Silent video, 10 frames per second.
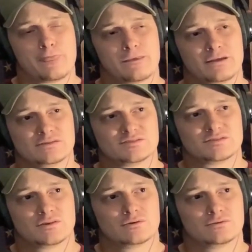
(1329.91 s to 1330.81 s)
And
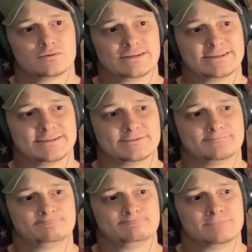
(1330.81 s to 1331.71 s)
so
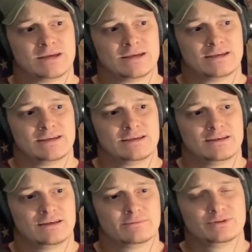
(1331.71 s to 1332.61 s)
um,
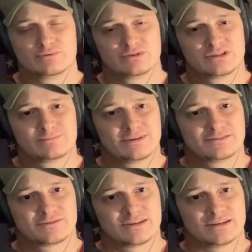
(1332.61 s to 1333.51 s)
I'm in a really good
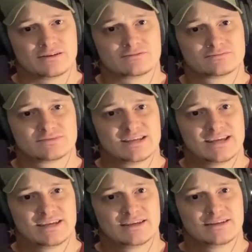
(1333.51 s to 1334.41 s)
place right now
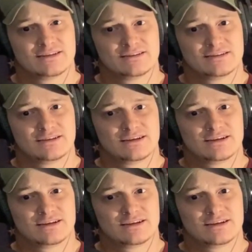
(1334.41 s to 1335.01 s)
and